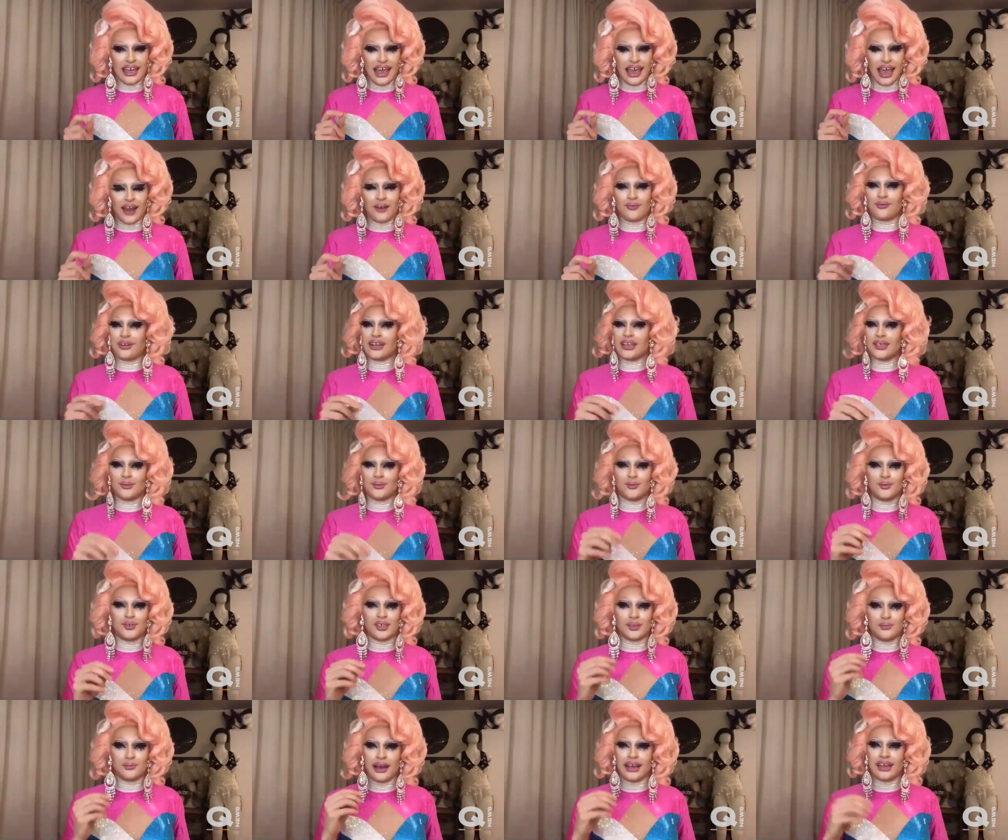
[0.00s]
And Reese
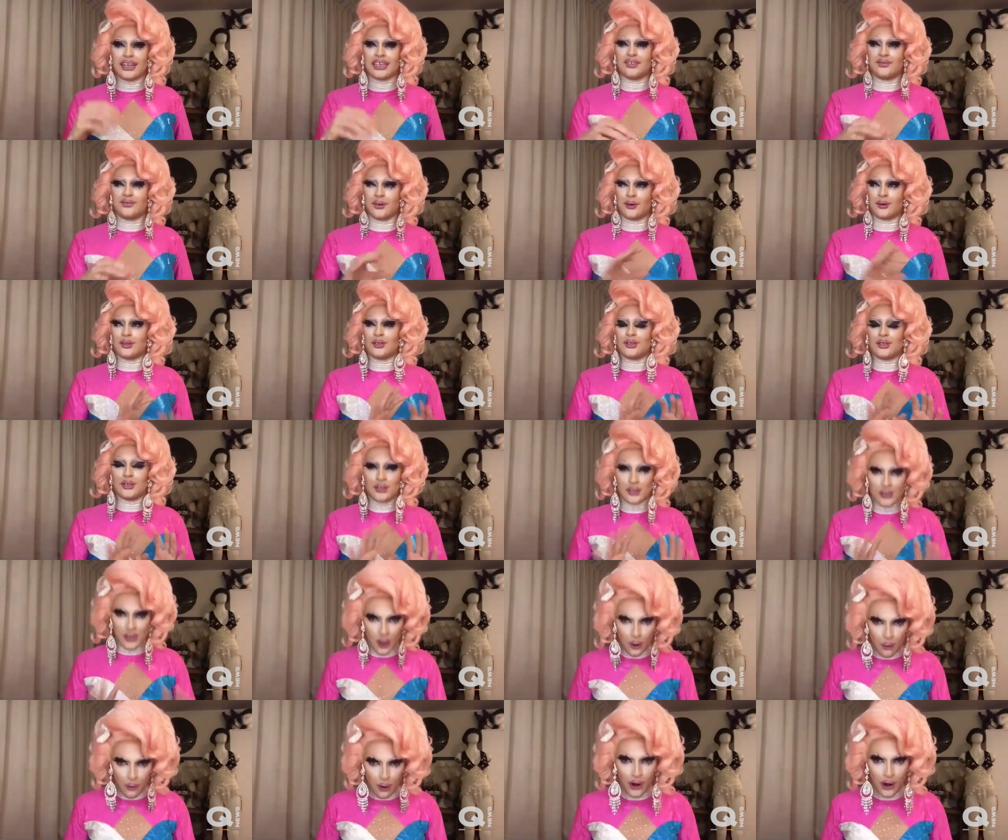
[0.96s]
just made us feel
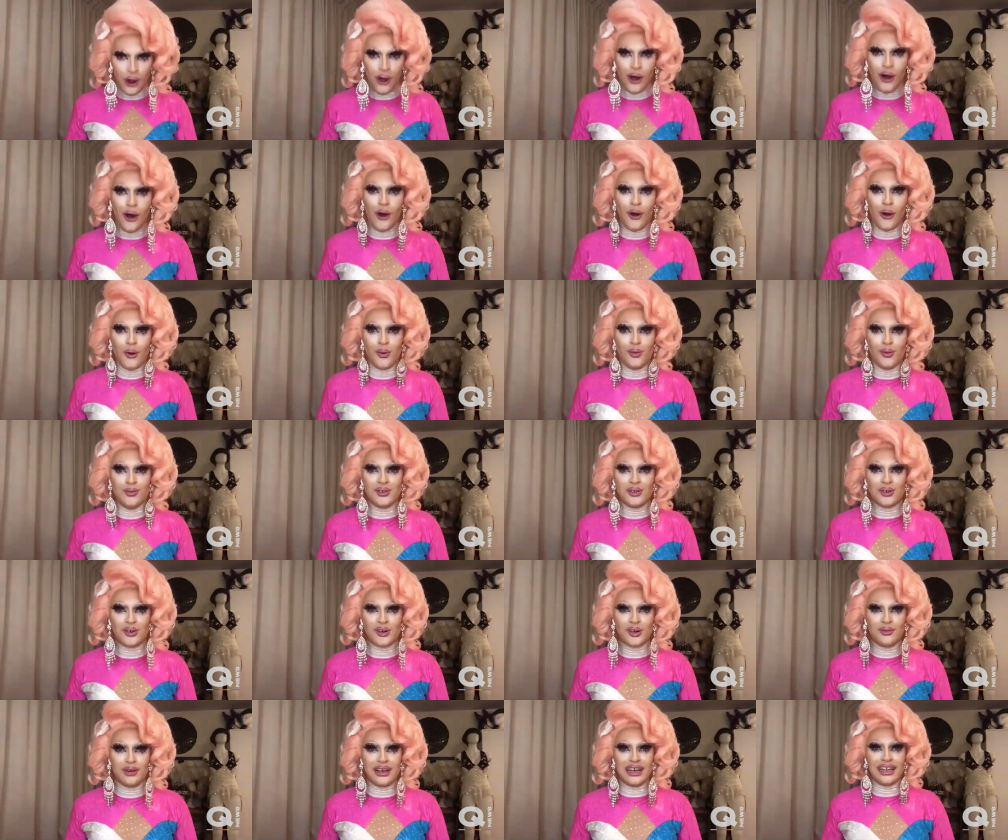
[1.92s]
so at home. Do
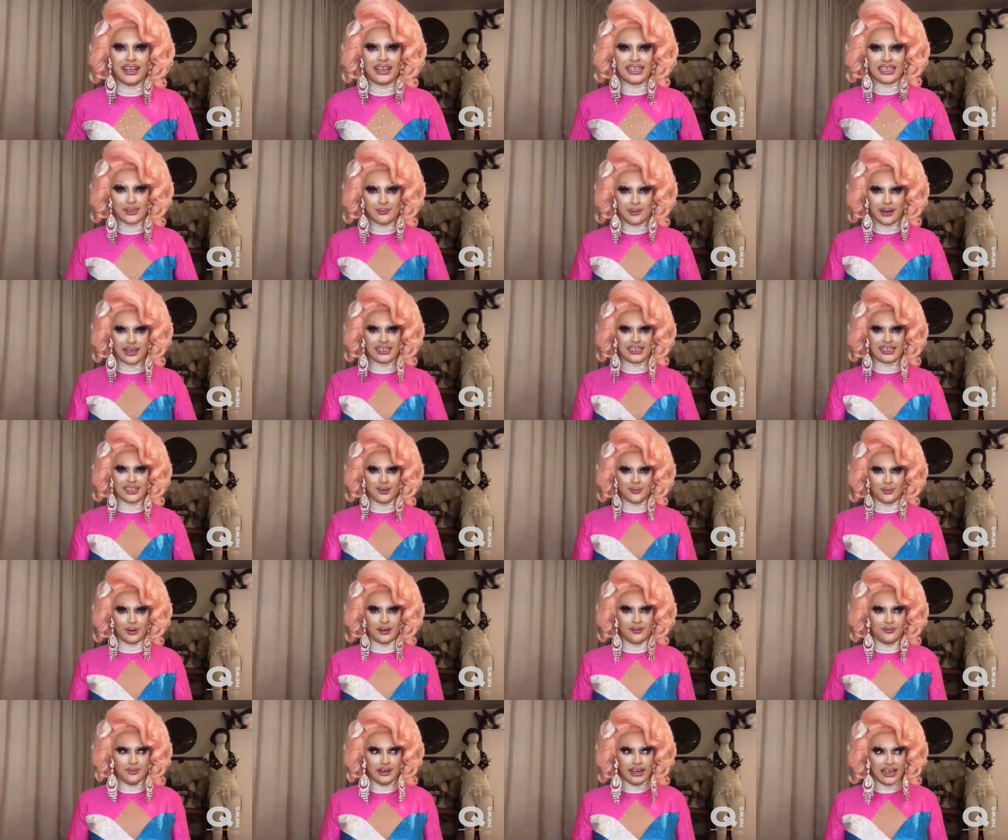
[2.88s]
you know what I mean? In a space that
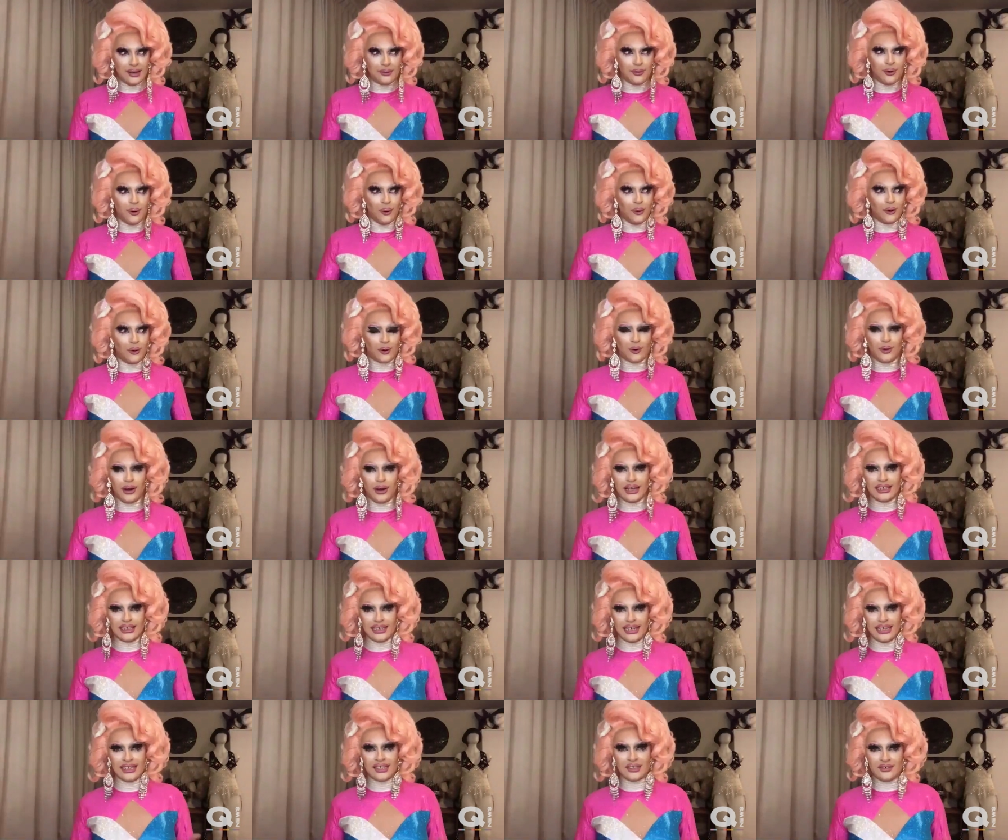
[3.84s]
we really were all quite
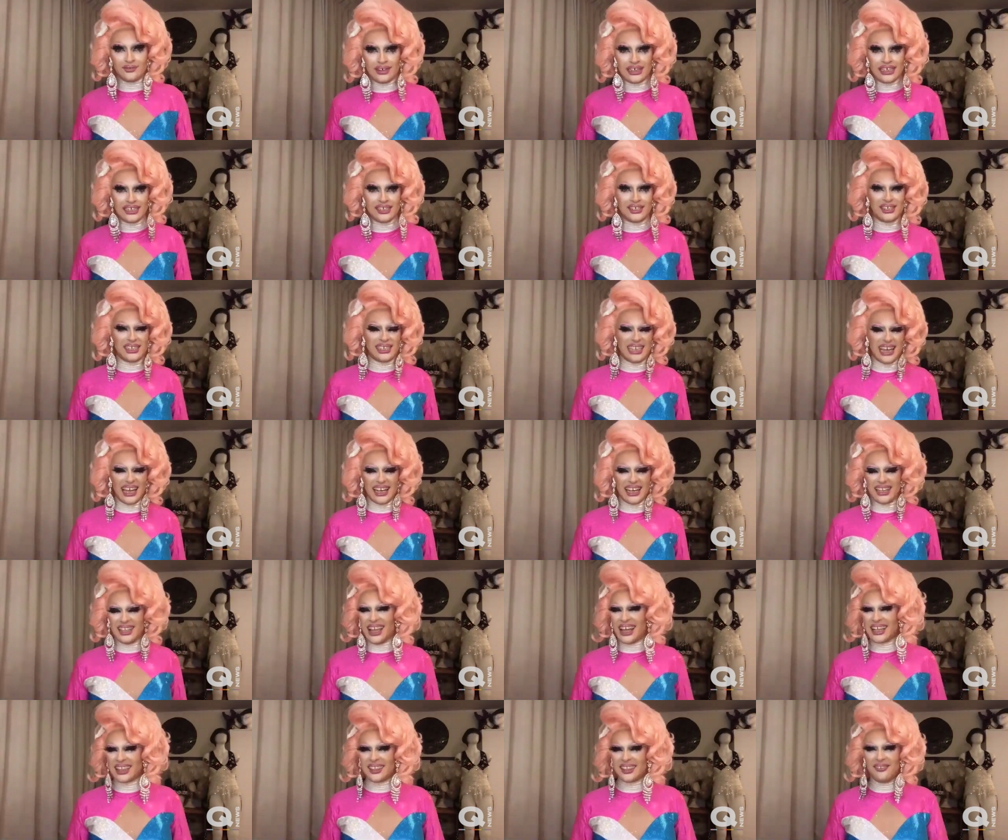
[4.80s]
tense. Reese just had
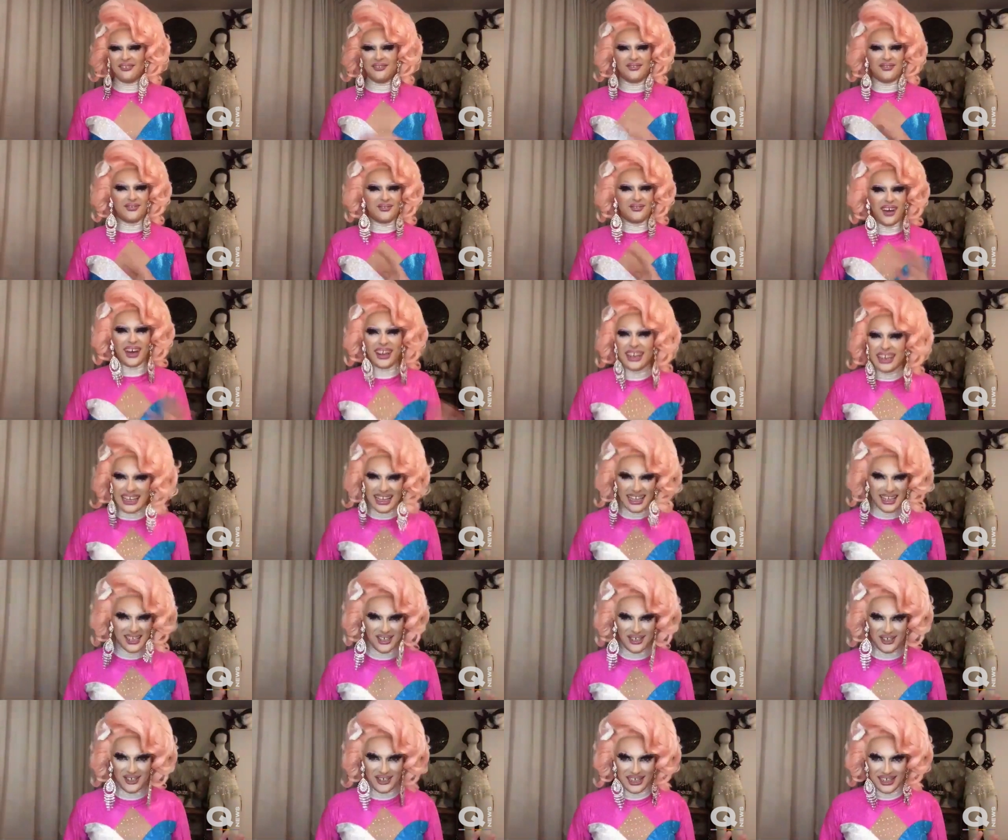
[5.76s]
like the
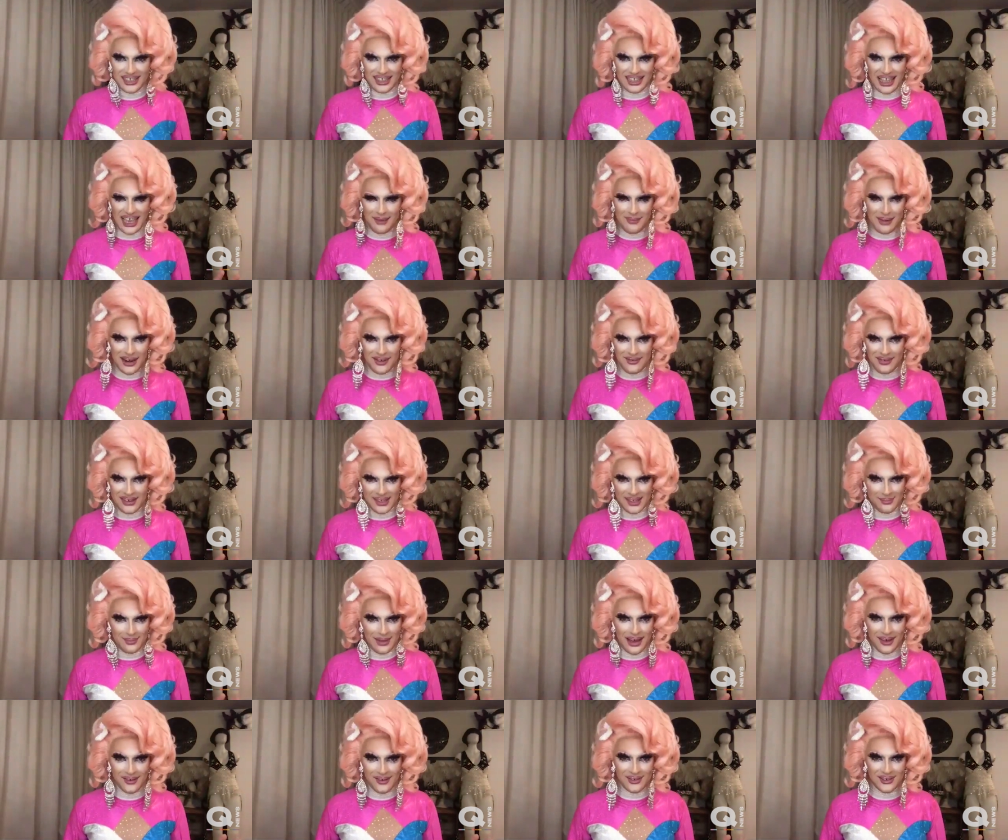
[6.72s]
funniest shit came out of his
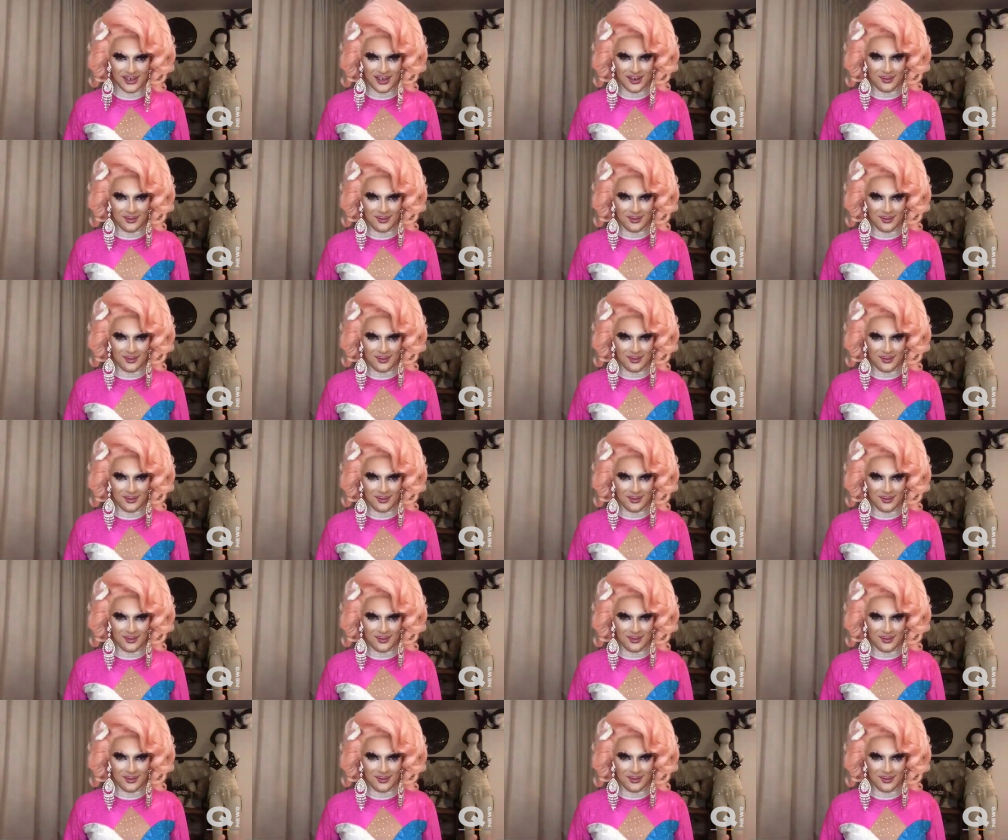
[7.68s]
mouth. Do